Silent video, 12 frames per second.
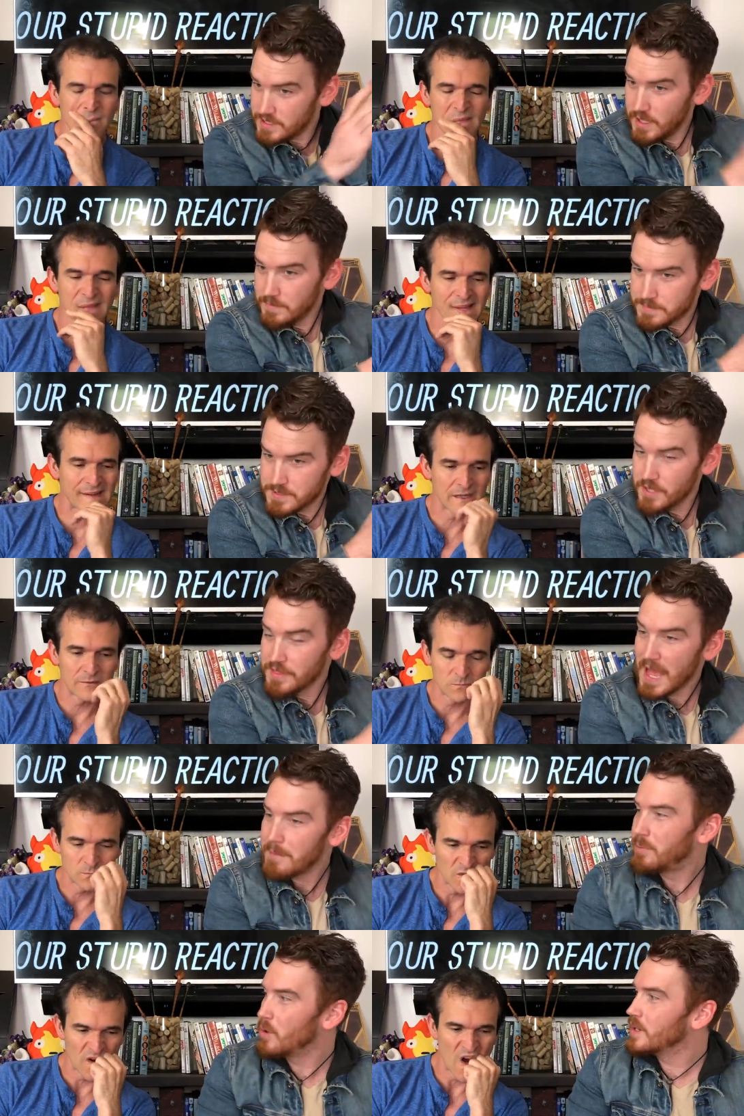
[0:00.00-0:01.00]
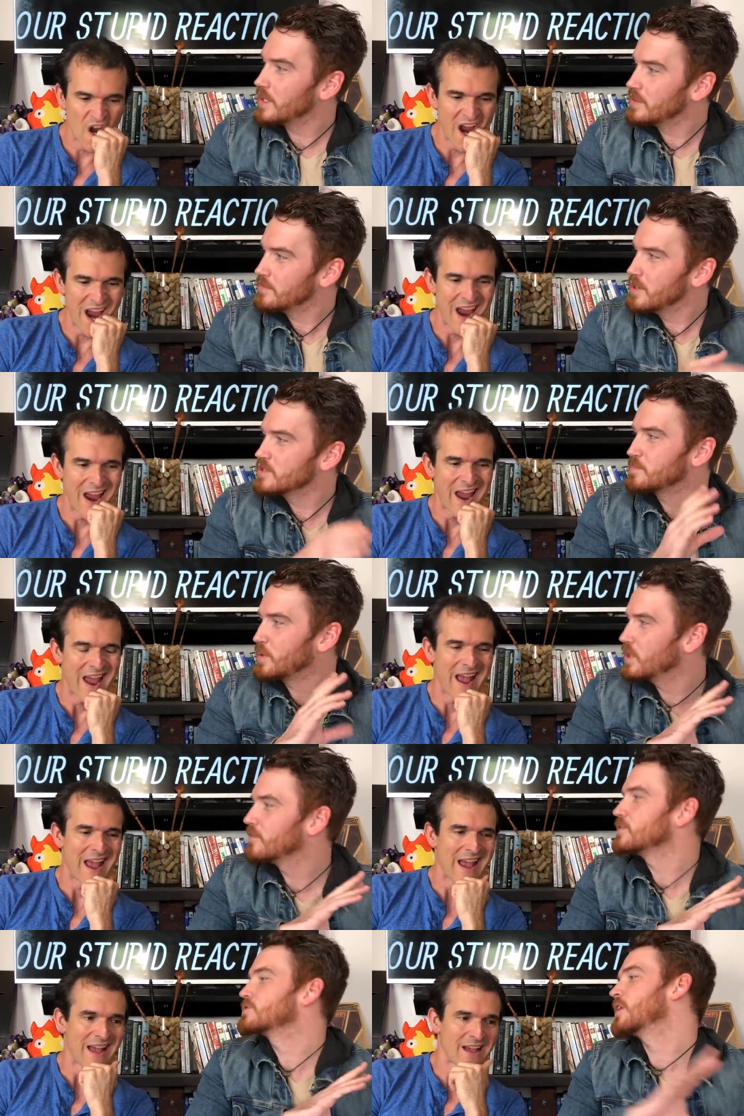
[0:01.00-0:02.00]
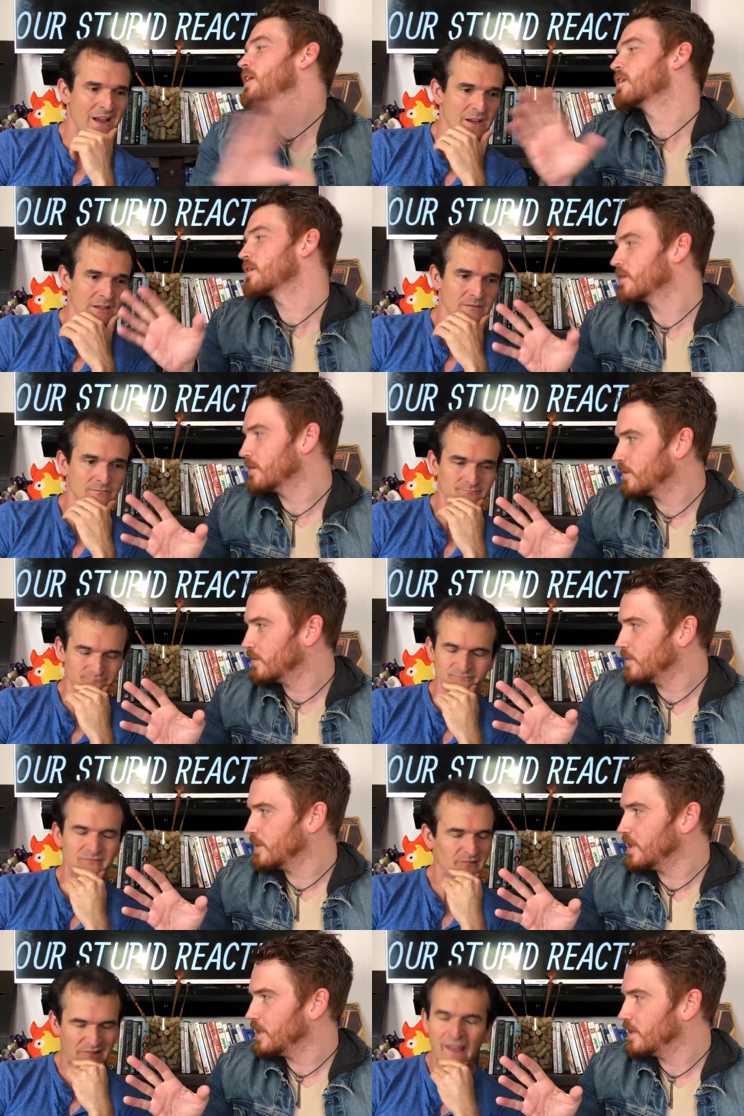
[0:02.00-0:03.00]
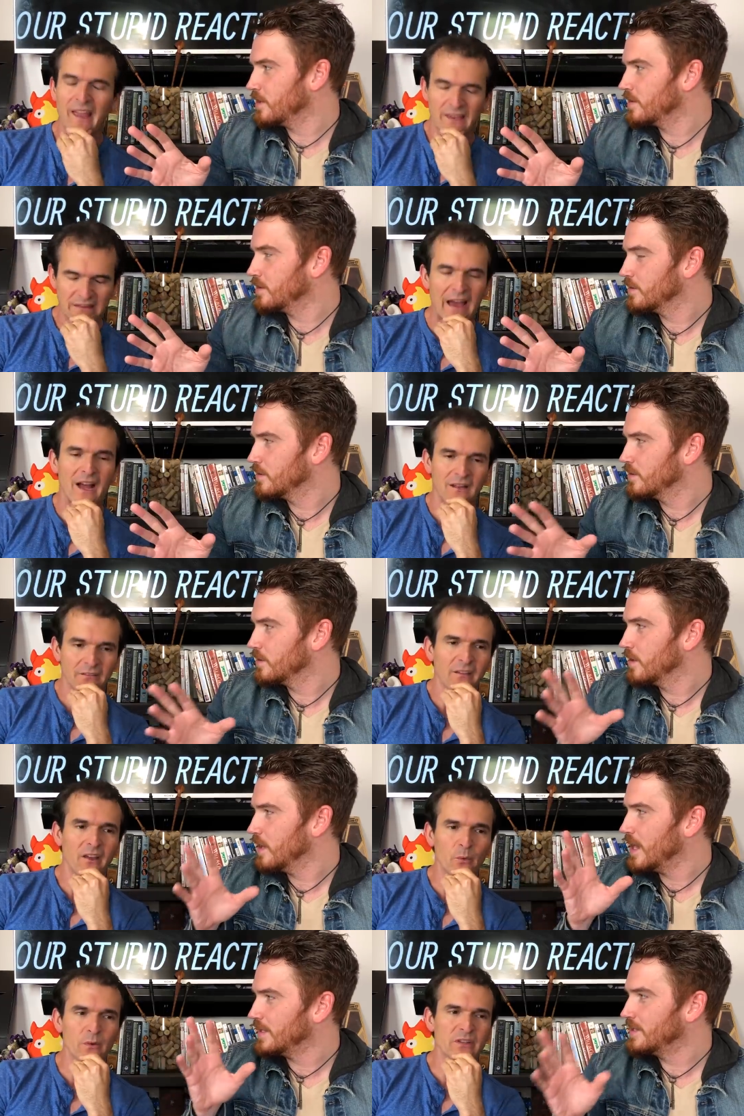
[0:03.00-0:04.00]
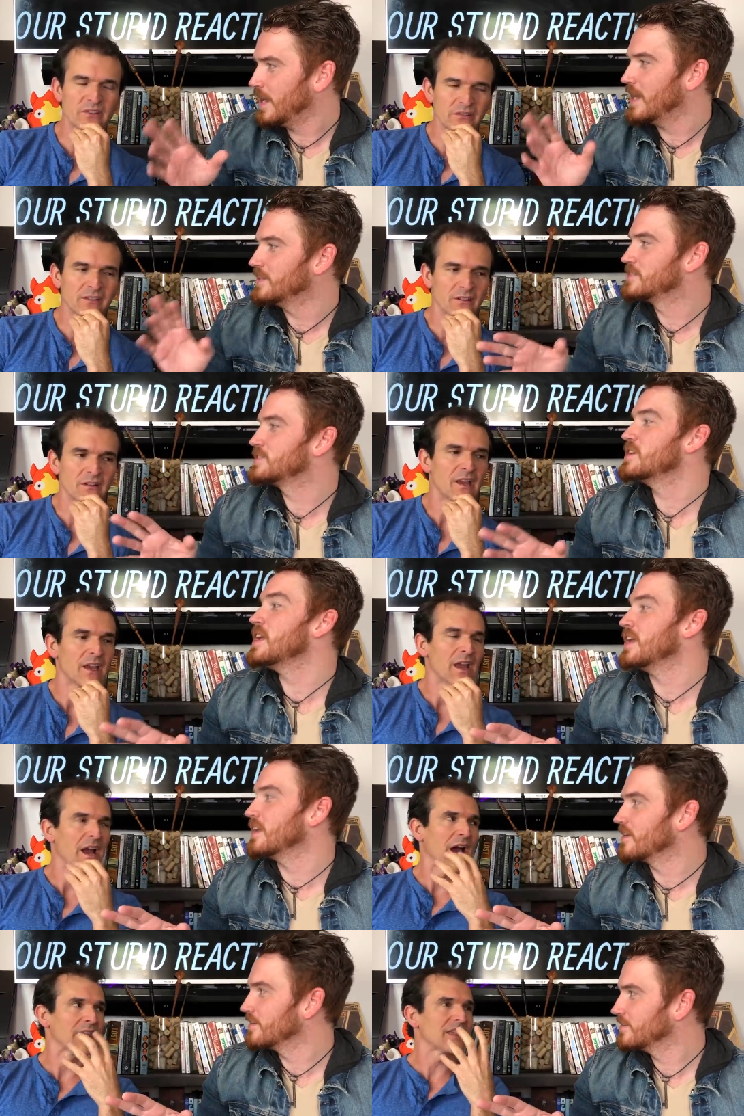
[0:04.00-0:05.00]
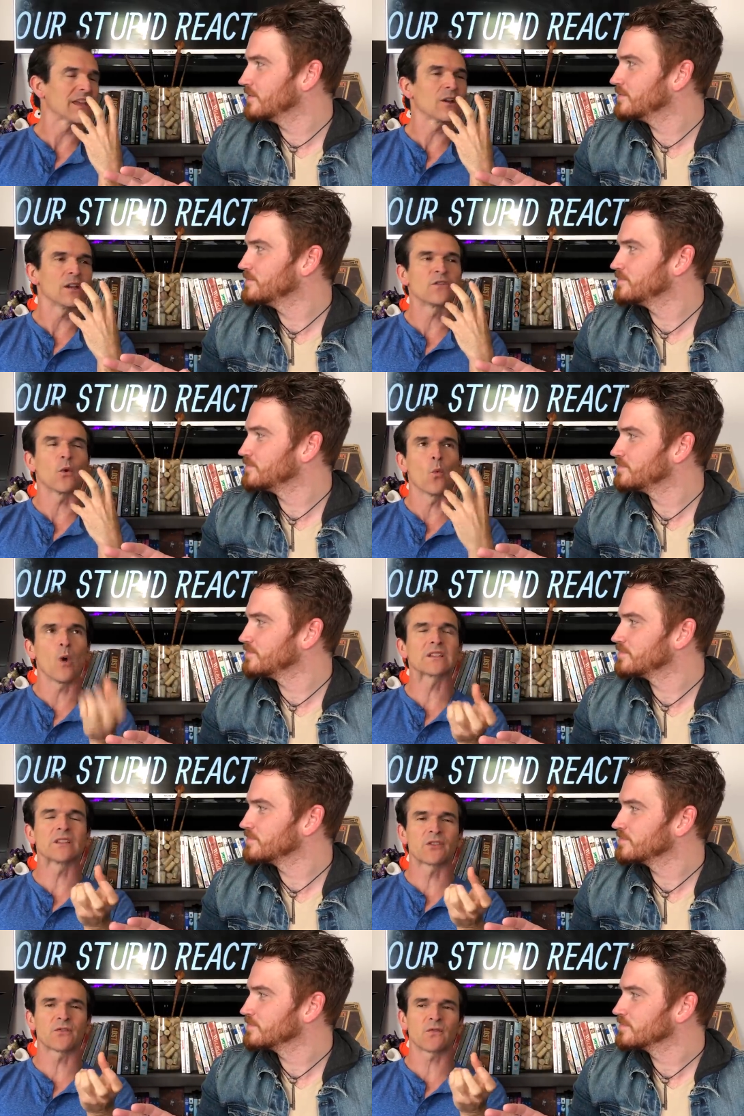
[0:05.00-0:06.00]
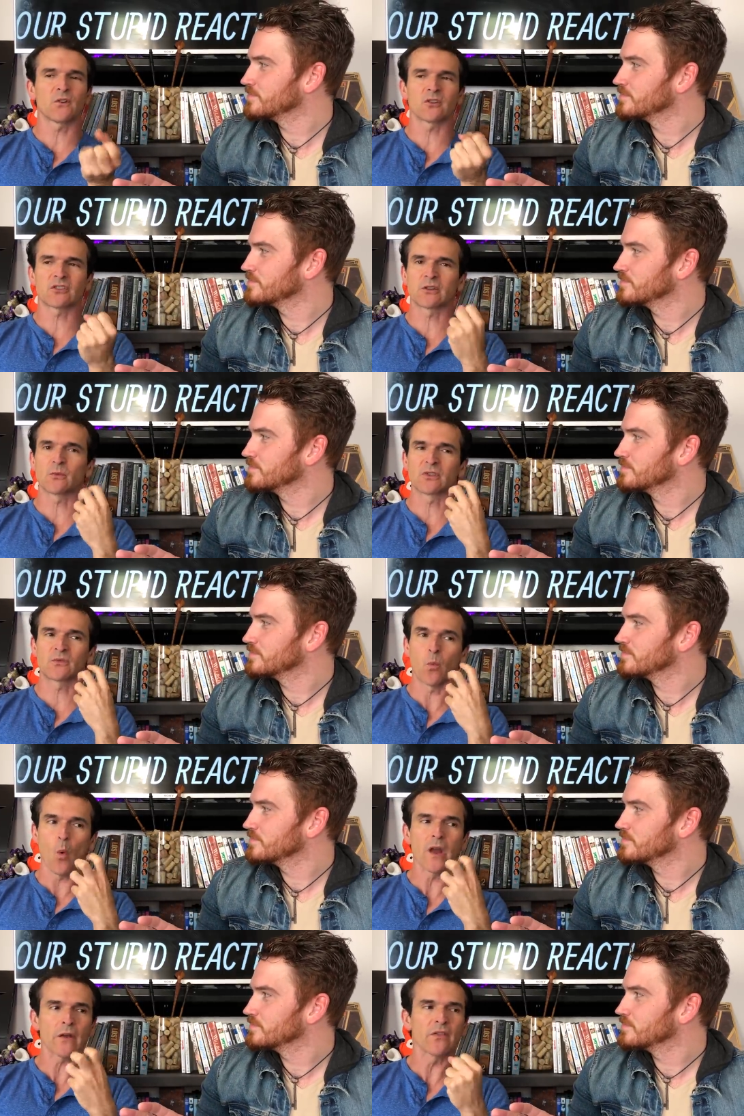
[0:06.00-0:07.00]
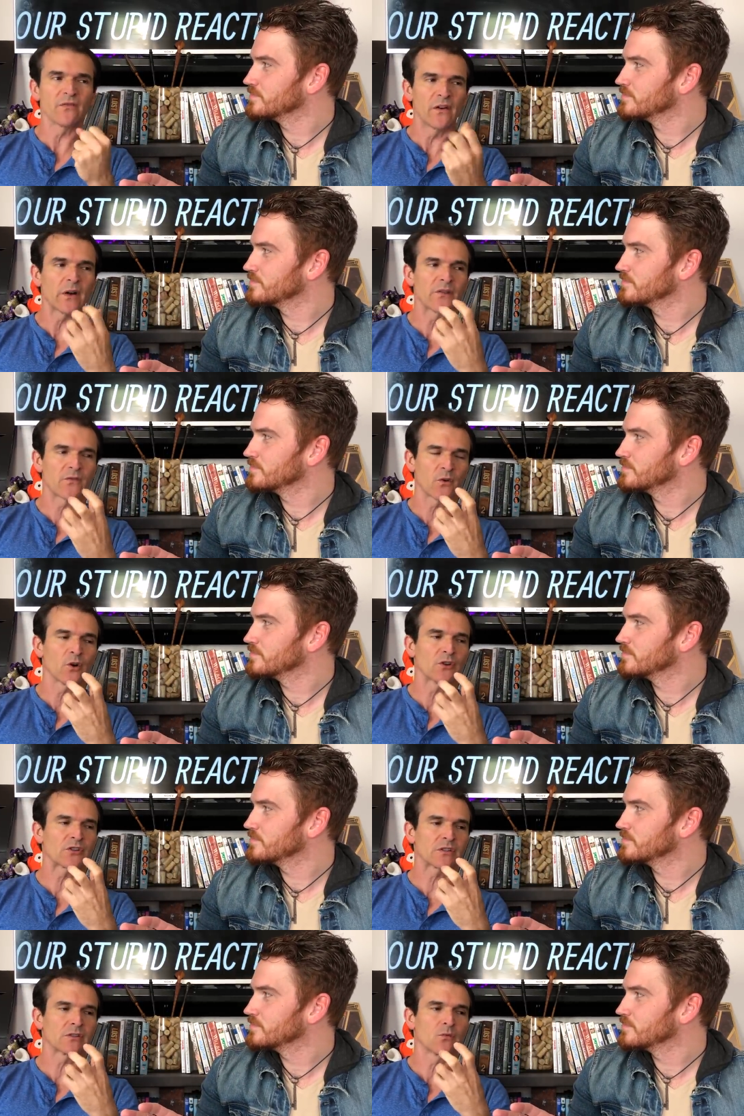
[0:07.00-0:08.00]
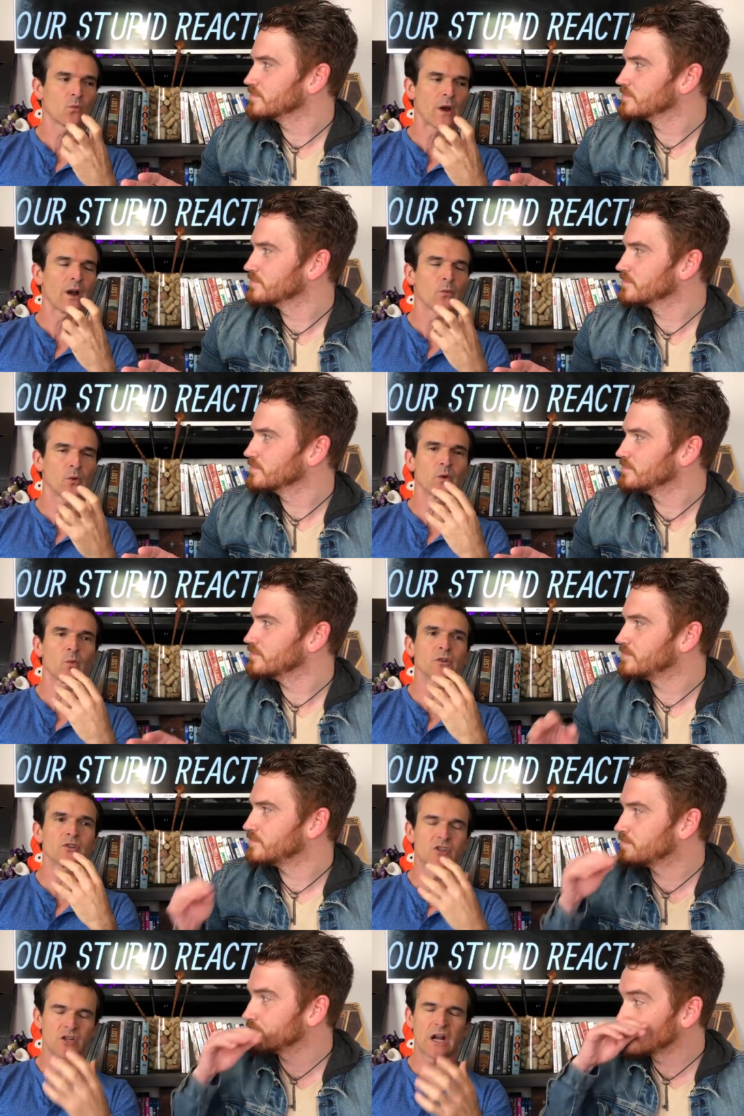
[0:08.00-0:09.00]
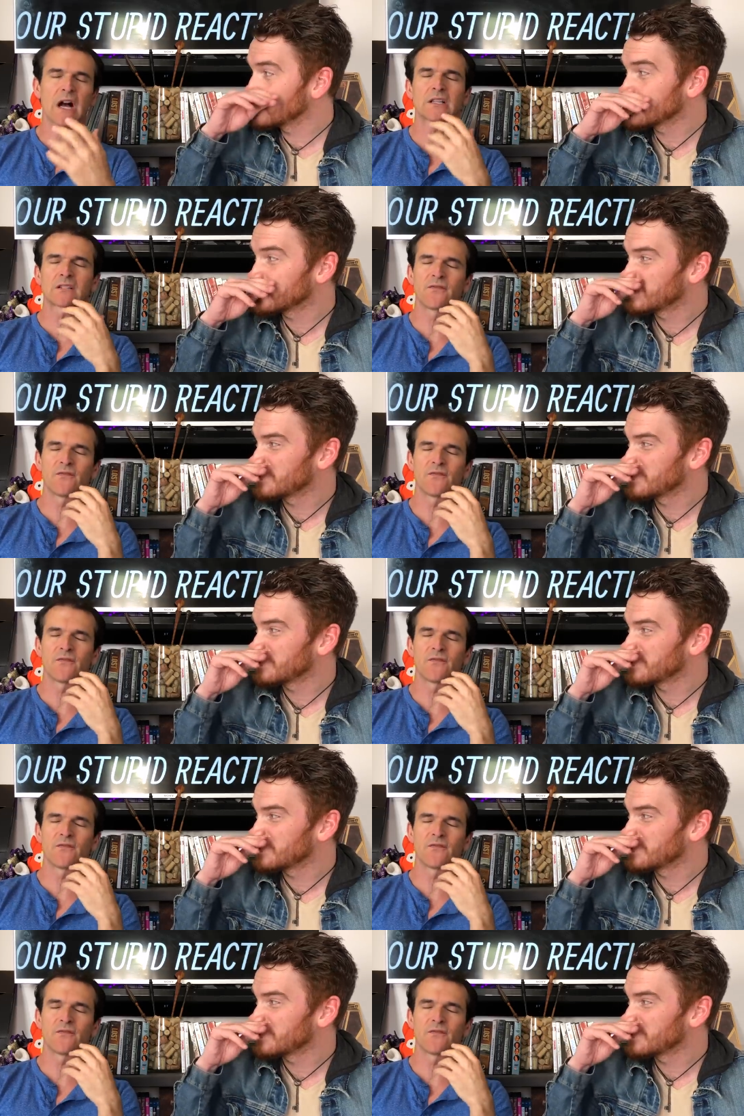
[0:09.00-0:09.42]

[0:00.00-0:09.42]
Speaker 1: up till that point the most beautiful trailer we yeah
Speaker 2: it had, was had seen. I think if it wasn't the first, it was one of the very first where we were just